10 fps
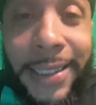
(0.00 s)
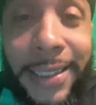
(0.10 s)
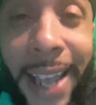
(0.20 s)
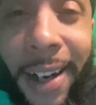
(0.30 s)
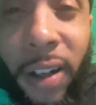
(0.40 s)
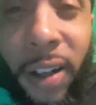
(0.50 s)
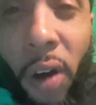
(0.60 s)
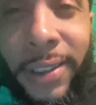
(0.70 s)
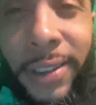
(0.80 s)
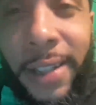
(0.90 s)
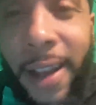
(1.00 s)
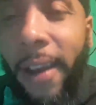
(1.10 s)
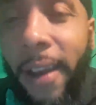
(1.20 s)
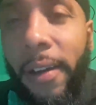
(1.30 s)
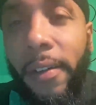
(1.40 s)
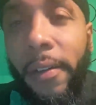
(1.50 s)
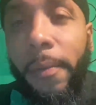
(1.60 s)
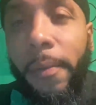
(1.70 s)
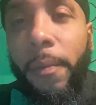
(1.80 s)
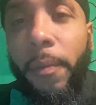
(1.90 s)
Santa Claus today.
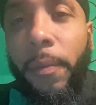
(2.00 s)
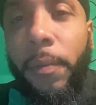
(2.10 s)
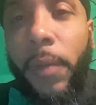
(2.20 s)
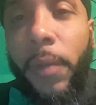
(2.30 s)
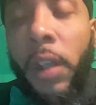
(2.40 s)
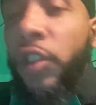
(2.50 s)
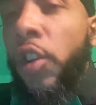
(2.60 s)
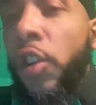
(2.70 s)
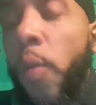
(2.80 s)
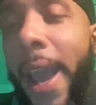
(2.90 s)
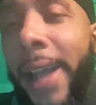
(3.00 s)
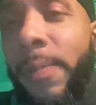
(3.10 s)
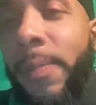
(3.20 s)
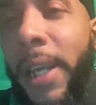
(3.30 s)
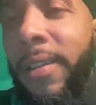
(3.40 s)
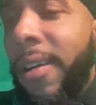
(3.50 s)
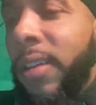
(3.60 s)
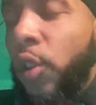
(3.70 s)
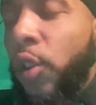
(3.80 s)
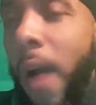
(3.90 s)
So you ask me,
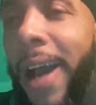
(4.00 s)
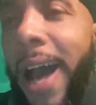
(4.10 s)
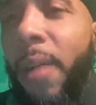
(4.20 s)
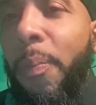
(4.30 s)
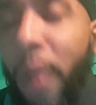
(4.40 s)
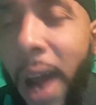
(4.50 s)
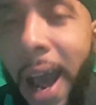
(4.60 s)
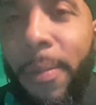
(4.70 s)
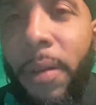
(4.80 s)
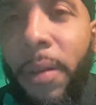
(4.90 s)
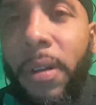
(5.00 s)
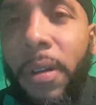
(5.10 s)
do I got a problem